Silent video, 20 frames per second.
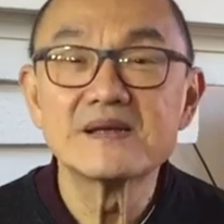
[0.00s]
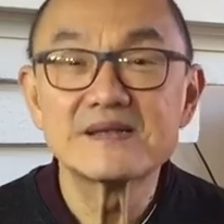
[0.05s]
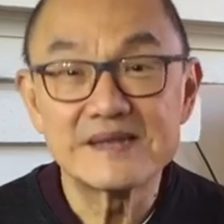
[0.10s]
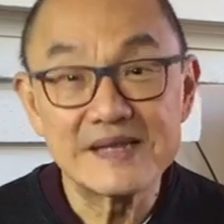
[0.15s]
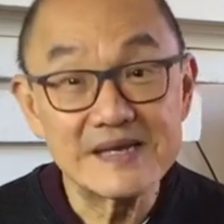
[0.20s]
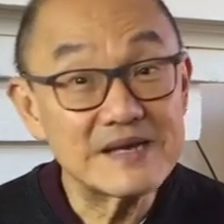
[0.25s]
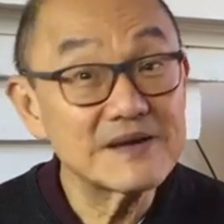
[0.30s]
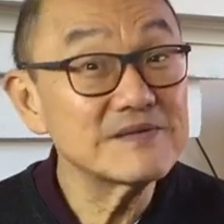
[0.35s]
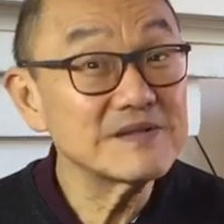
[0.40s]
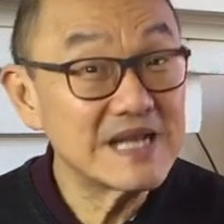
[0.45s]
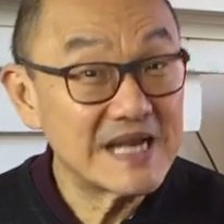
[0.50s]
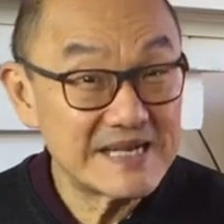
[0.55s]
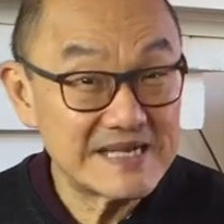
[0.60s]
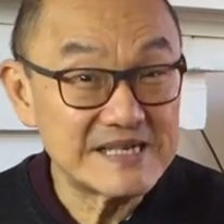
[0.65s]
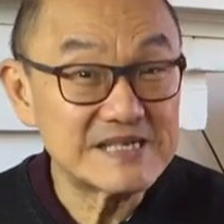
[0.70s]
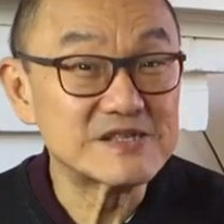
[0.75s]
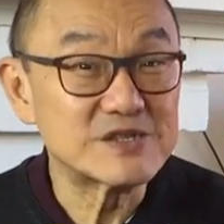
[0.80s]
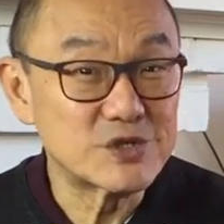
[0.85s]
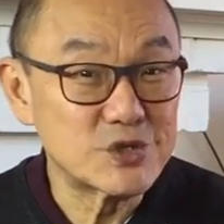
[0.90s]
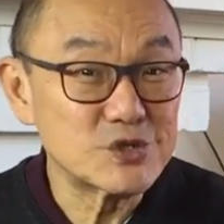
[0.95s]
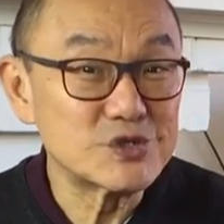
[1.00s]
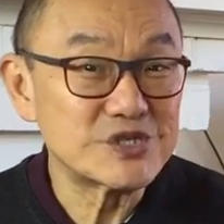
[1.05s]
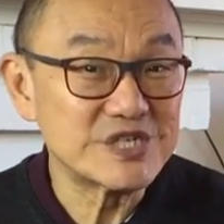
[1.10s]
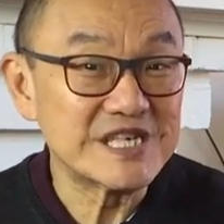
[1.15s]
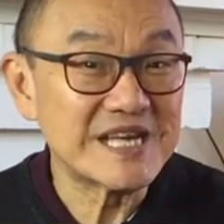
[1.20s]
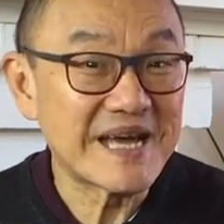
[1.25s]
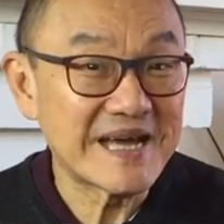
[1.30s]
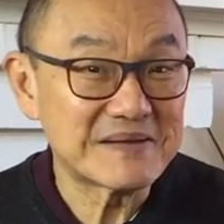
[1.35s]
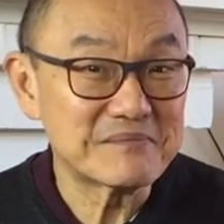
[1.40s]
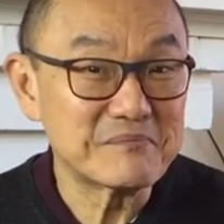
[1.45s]
Think of ladies'
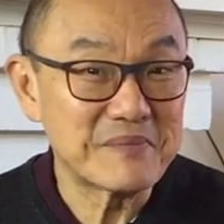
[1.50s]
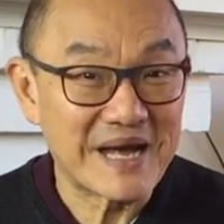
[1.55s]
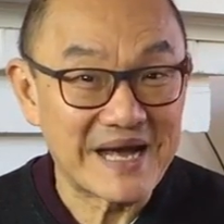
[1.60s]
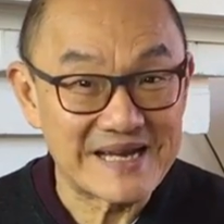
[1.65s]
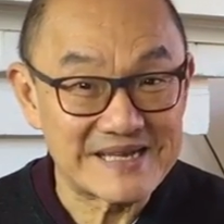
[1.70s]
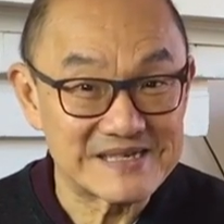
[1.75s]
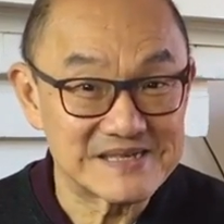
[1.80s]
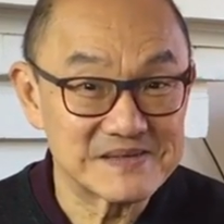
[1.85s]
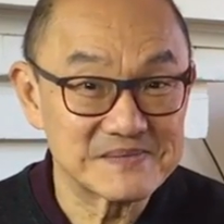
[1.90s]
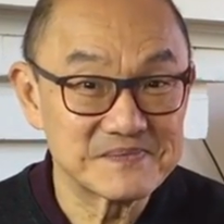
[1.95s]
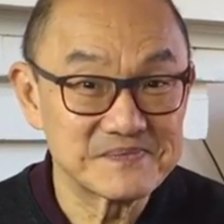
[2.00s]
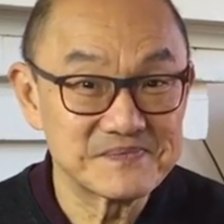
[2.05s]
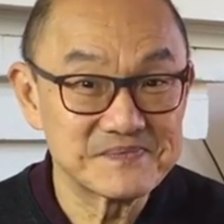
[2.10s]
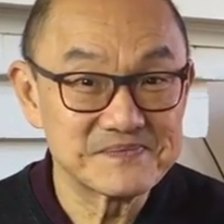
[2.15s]
Gucci handbags.